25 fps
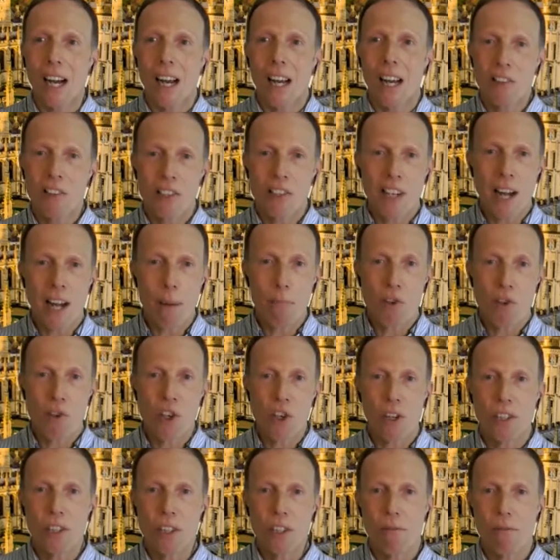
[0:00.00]

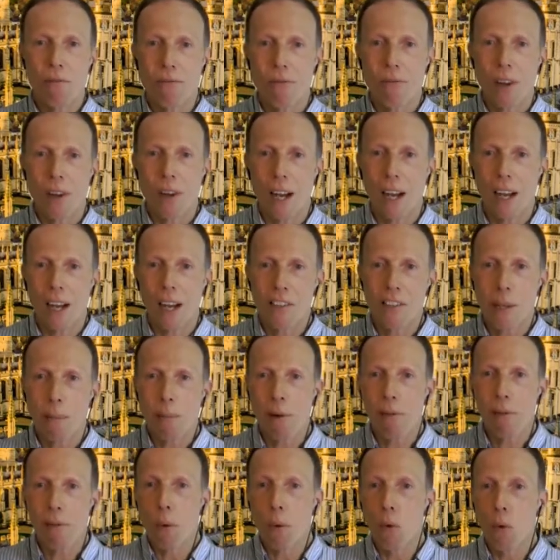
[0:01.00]
snapshot of some
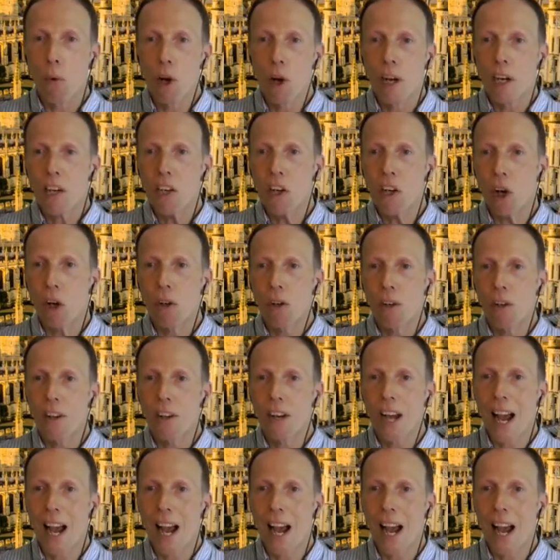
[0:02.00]
of our work on